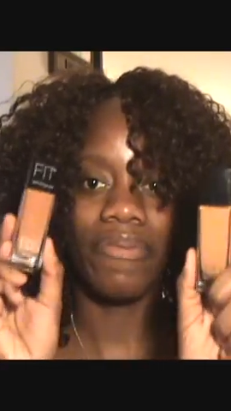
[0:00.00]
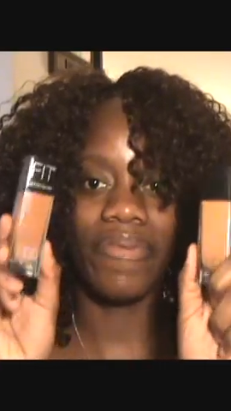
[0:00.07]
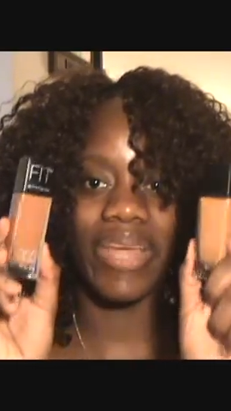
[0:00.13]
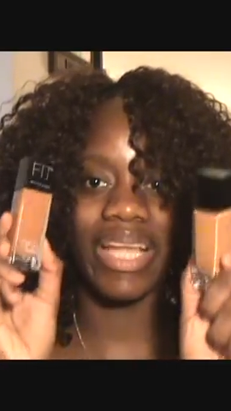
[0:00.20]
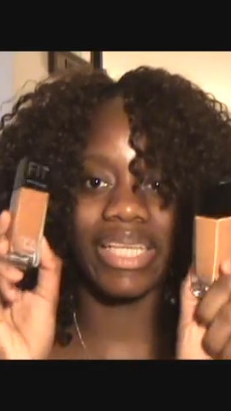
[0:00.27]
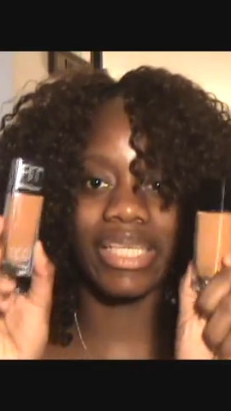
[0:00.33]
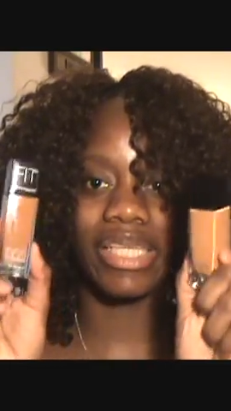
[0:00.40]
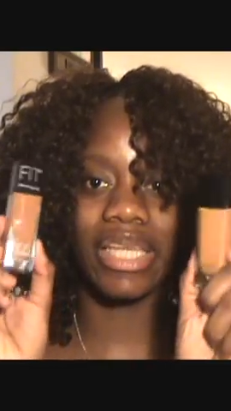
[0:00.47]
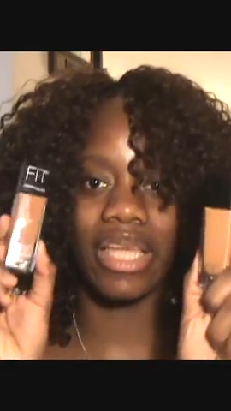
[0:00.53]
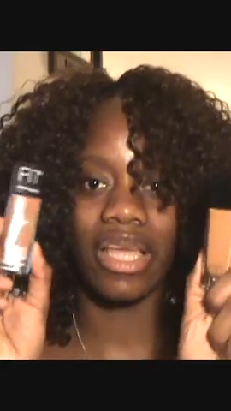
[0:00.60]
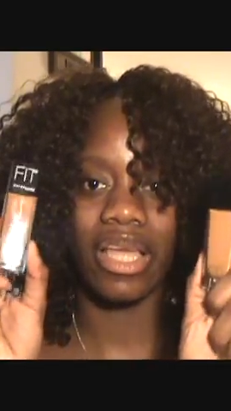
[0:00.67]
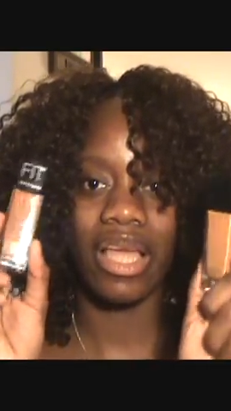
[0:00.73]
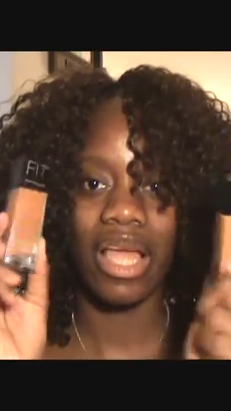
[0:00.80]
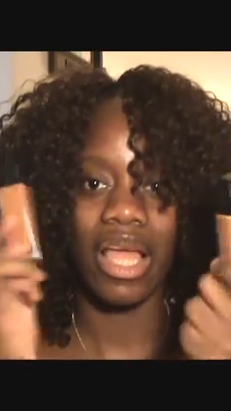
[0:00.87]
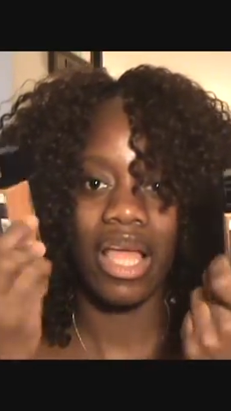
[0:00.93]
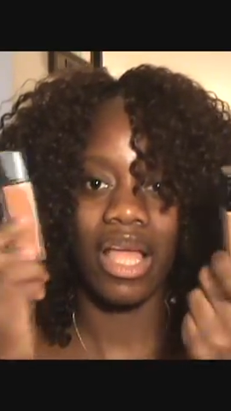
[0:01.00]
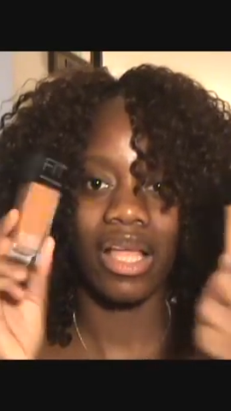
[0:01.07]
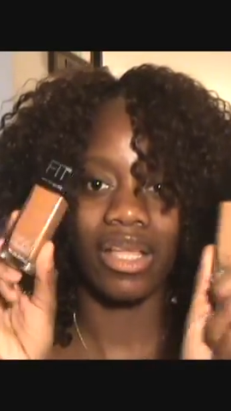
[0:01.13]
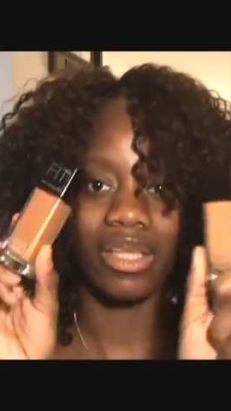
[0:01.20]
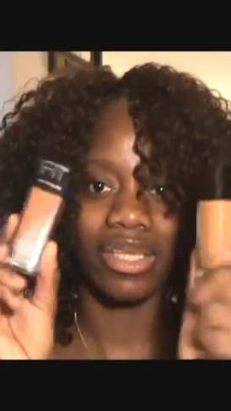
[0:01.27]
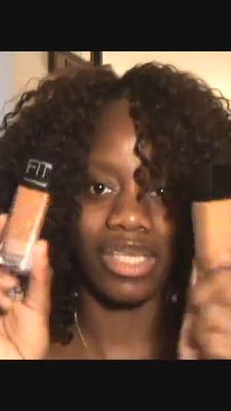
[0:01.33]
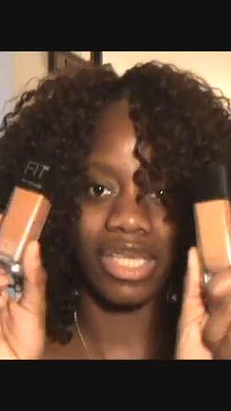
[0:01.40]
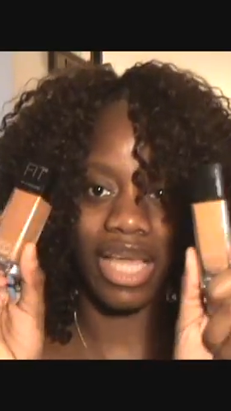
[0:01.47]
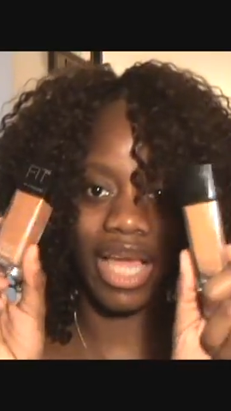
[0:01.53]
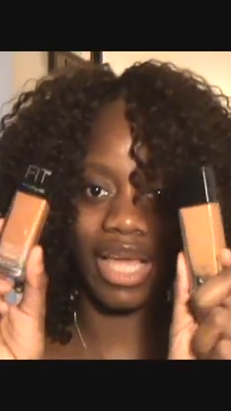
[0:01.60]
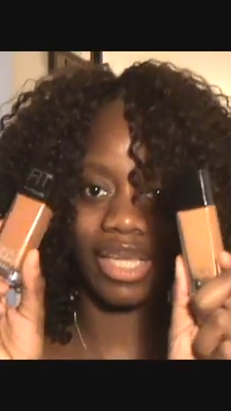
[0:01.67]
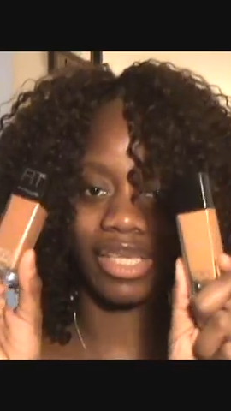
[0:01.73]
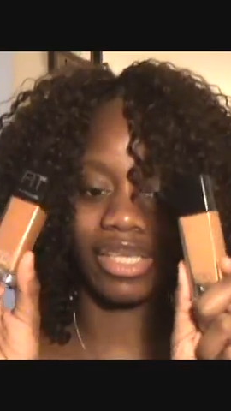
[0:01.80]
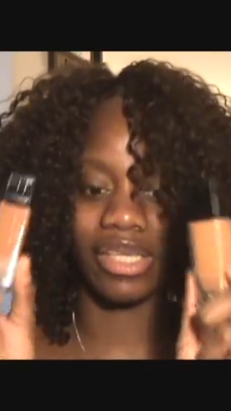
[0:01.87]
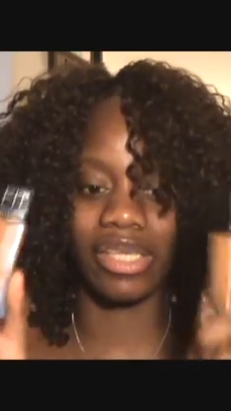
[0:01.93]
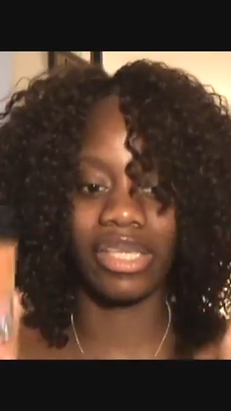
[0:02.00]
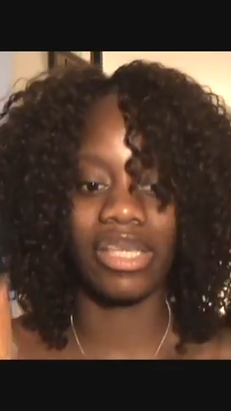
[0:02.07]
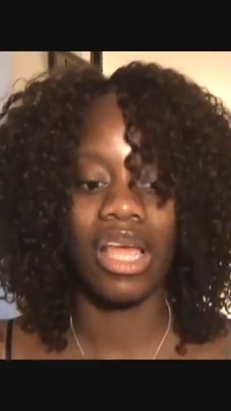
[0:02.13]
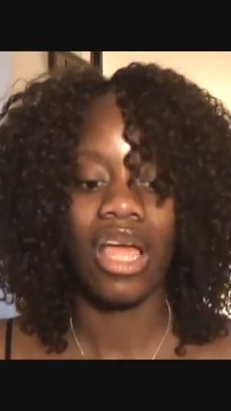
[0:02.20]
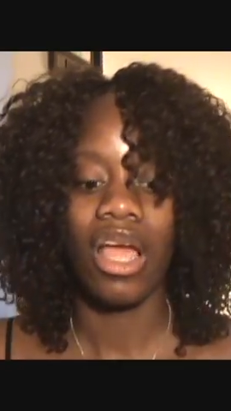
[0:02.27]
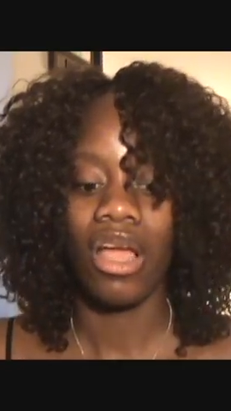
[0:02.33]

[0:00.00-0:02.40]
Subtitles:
FIT. Yes,